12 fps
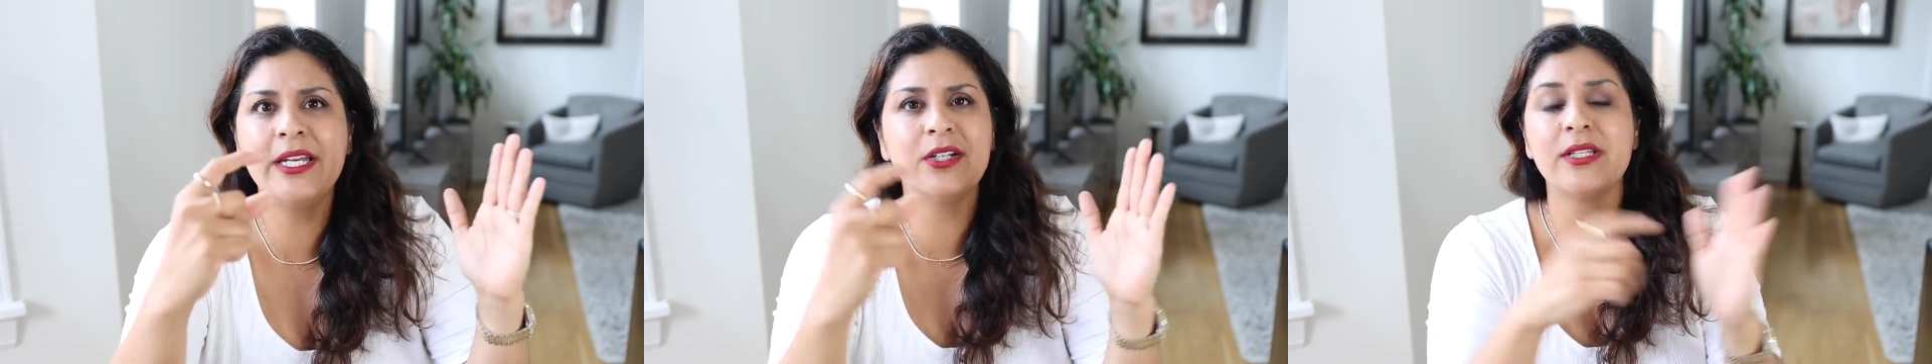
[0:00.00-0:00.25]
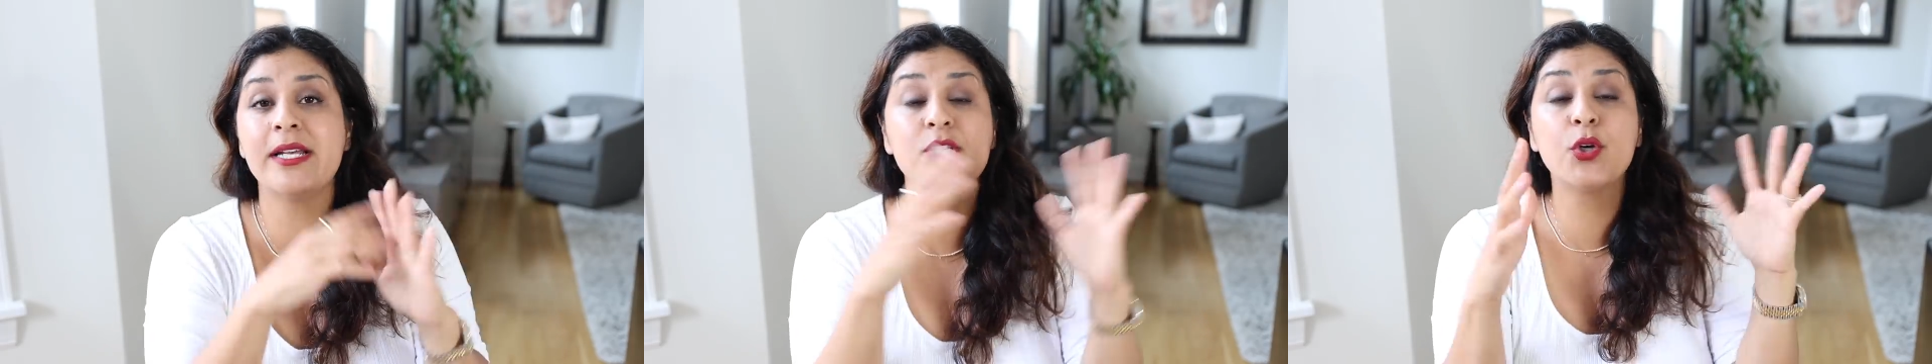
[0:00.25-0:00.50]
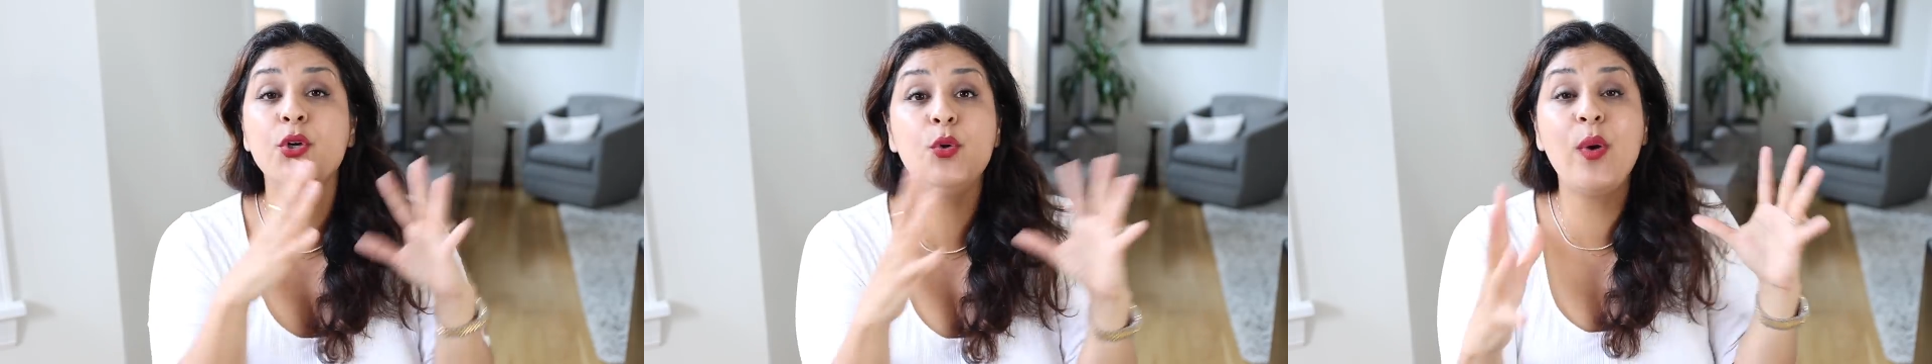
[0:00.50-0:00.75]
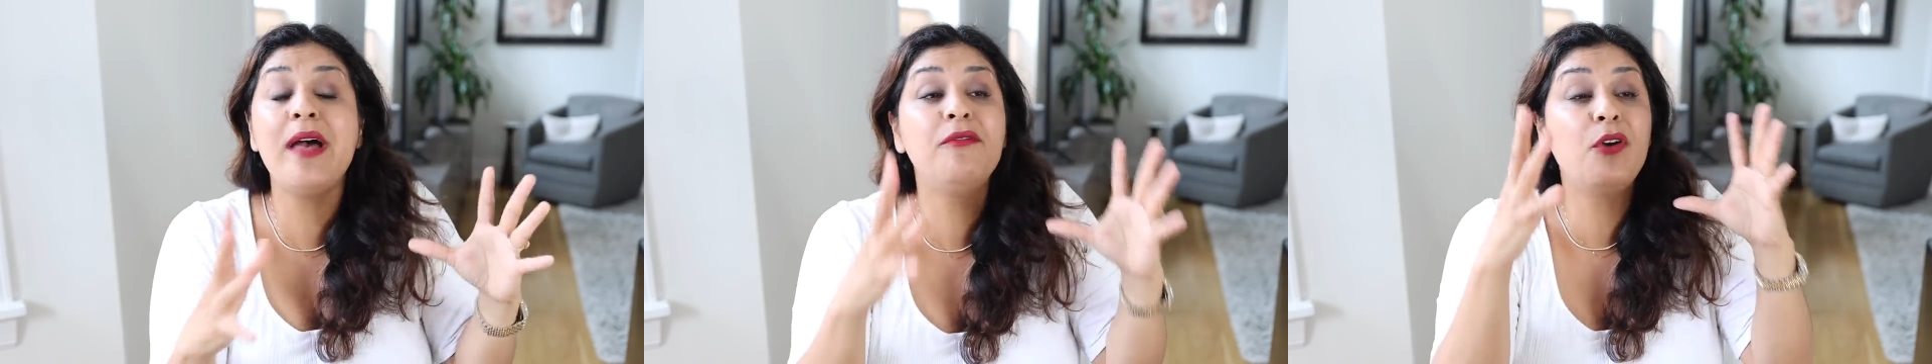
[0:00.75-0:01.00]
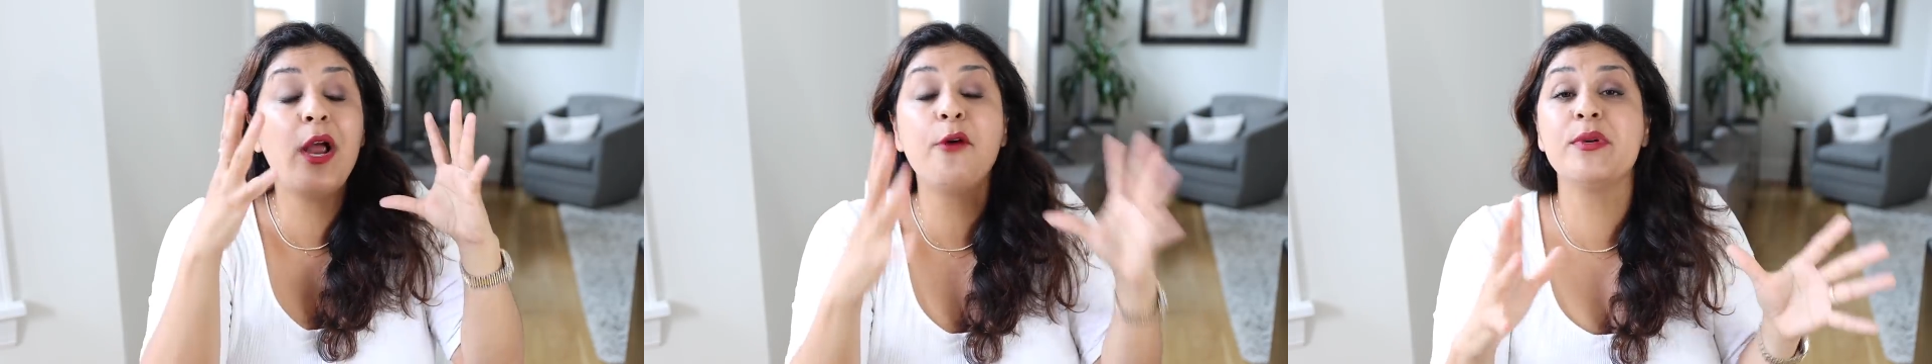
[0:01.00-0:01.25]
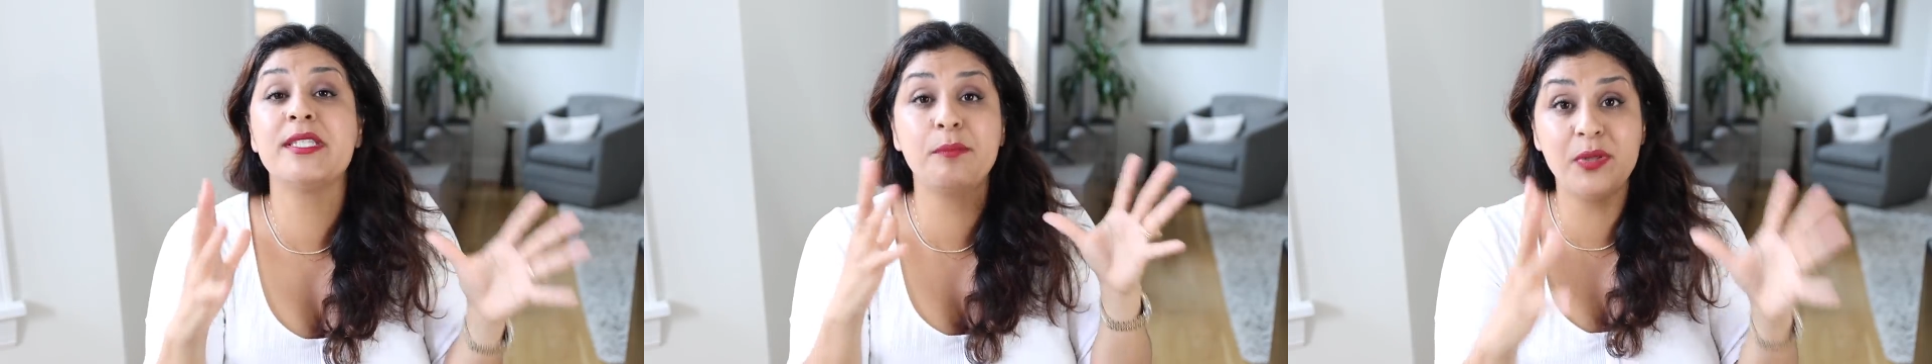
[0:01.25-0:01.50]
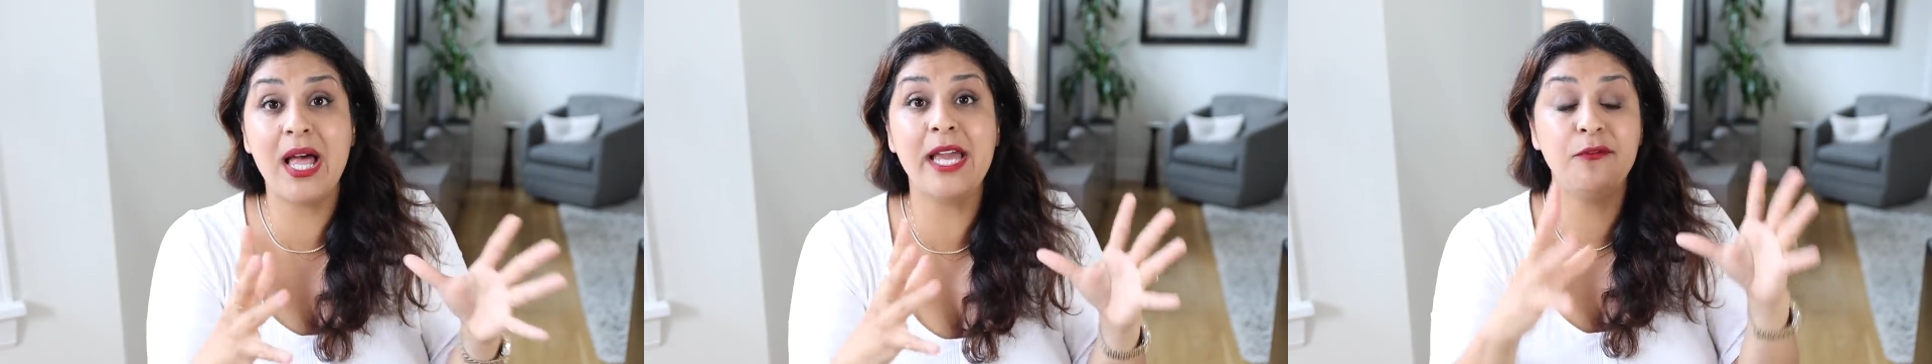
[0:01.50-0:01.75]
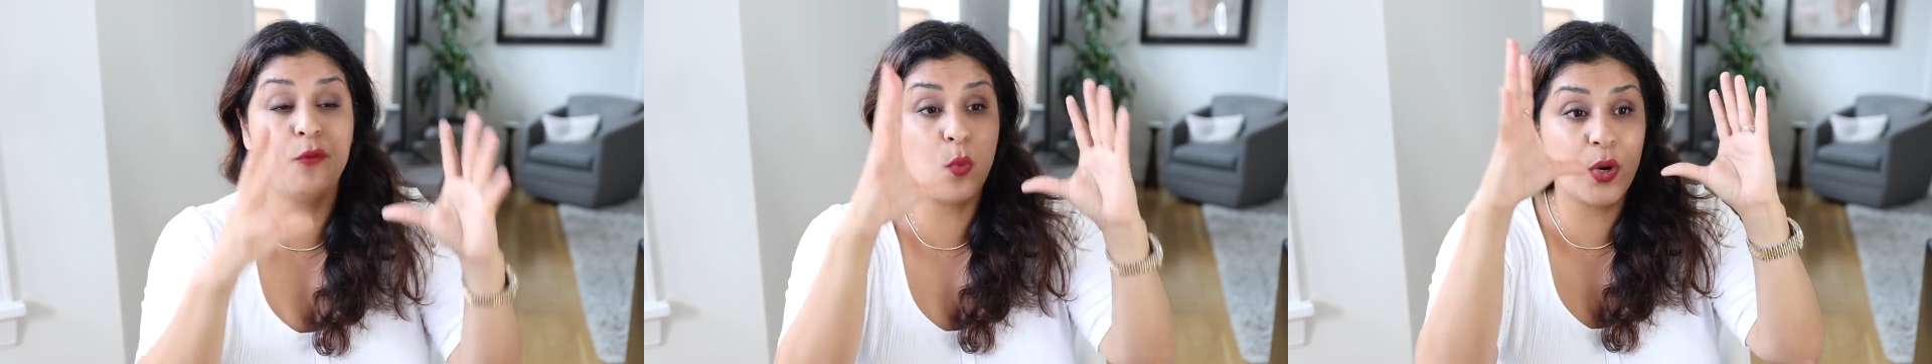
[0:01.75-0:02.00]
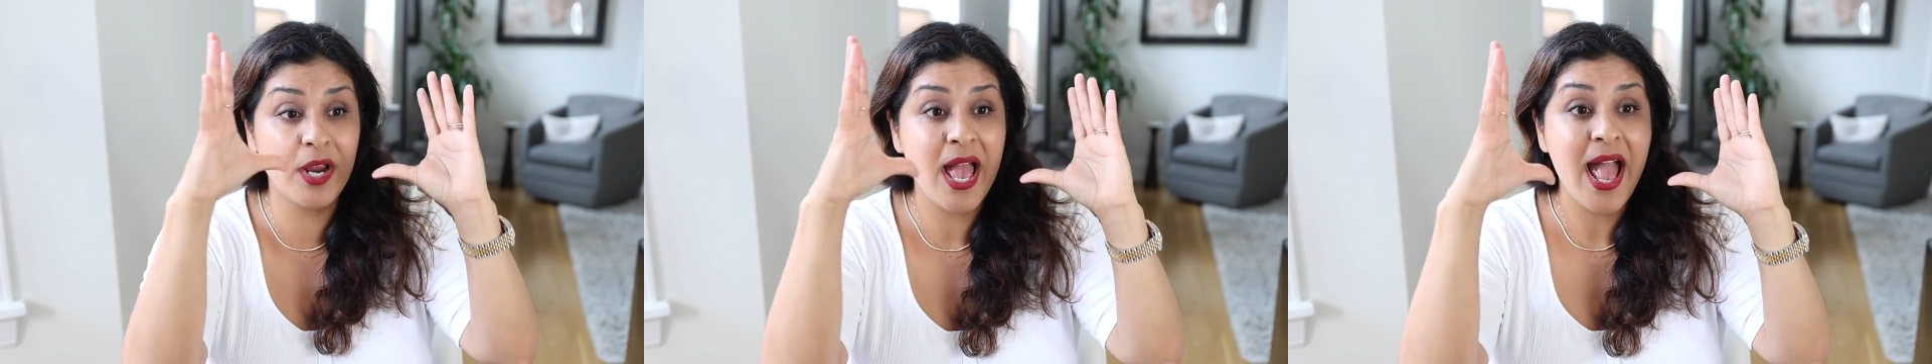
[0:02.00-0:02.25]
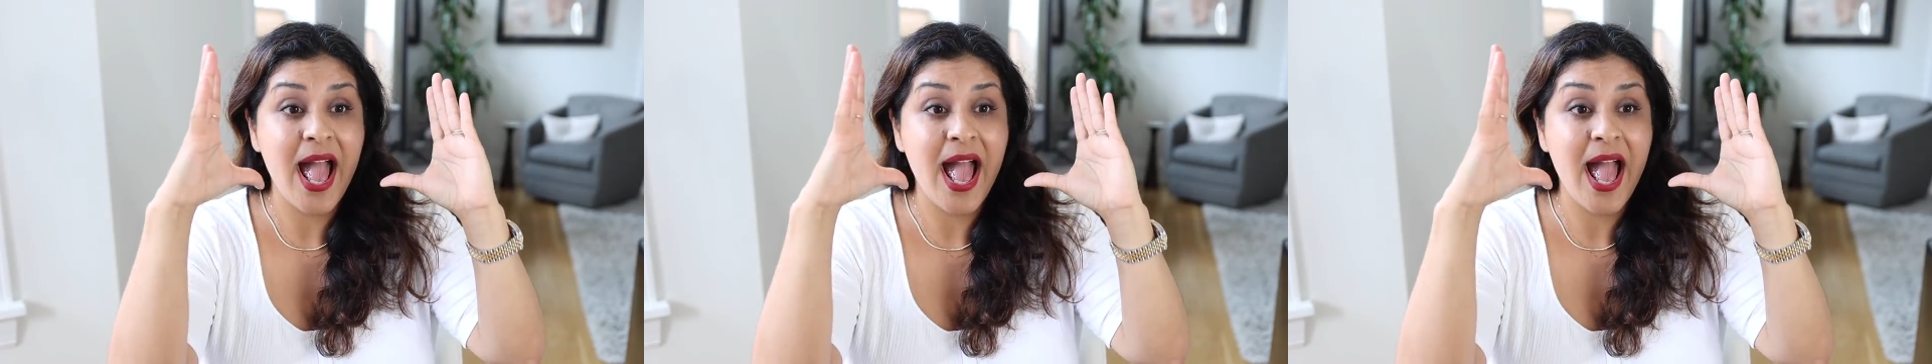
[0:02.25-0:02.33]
Airlines or whoever I was applying for.